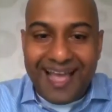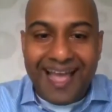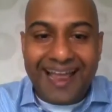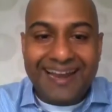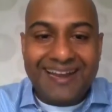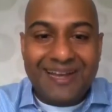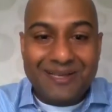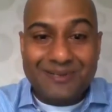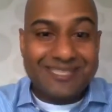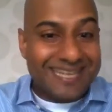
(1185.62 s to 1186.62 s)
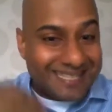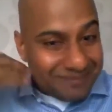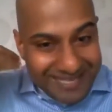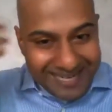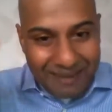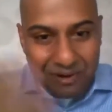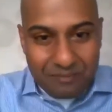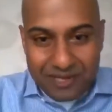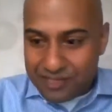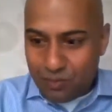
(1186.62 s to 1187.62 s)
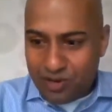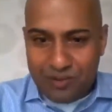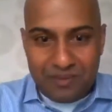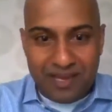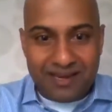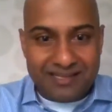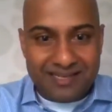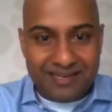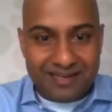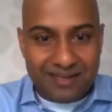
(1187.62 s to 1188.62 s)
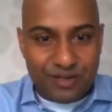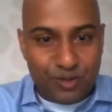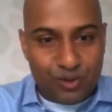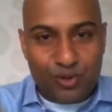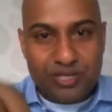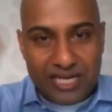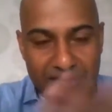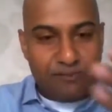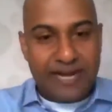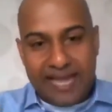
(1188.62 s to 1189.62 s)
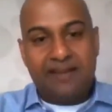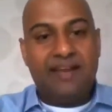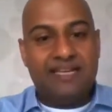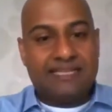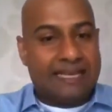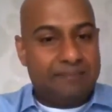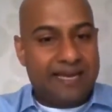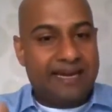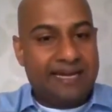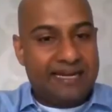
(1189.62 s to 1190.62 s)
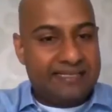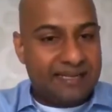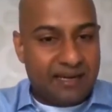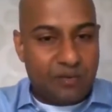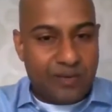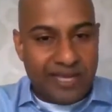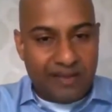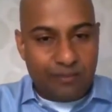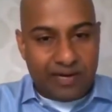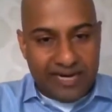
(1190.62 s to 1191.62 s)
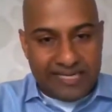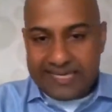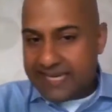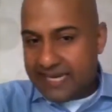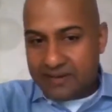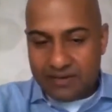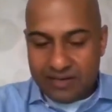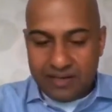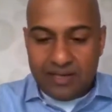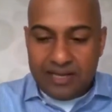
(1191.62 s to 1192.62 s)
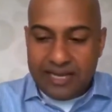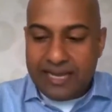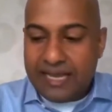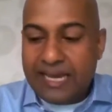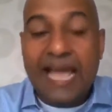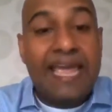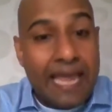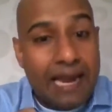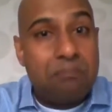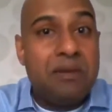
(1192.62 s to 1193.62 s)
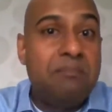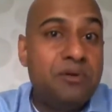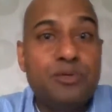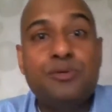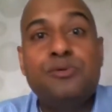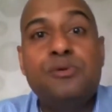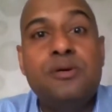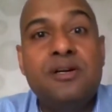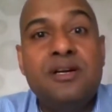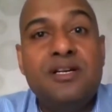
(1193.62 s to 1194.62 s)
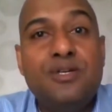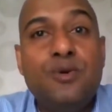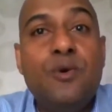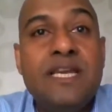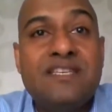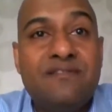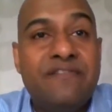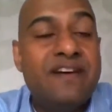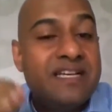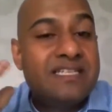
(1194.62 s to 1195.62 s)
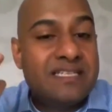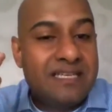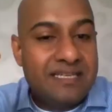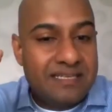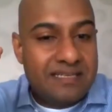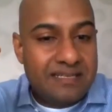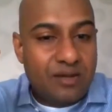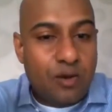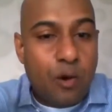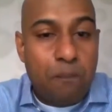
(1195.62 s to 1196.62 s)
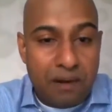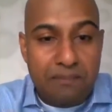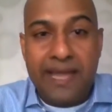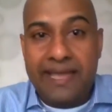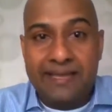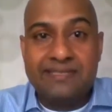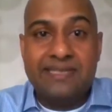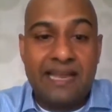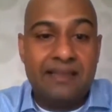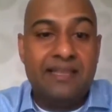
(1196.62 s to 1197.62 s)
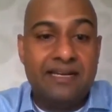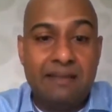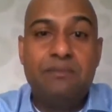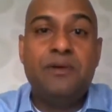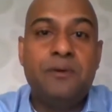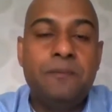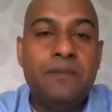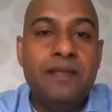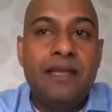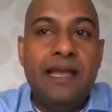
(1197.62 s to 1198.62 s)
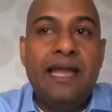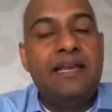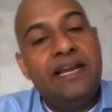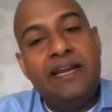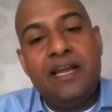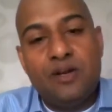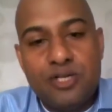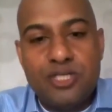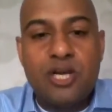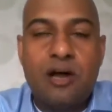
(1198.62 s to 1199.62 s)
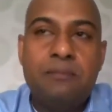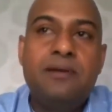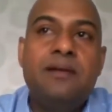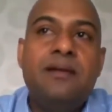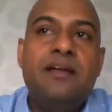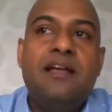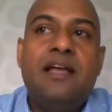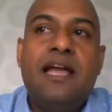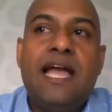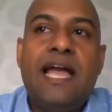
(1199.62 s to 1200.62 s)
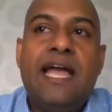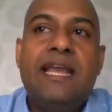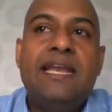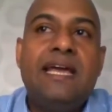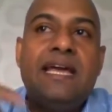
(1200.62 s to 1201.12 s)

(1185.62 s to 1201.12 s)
And this was like something that came out of me. I said, "What do you mean?" I said, "No, usually when I write a script, I write in a certain way where I indicate." And I helped him to do his first open mic, the debut. And he did a good job. And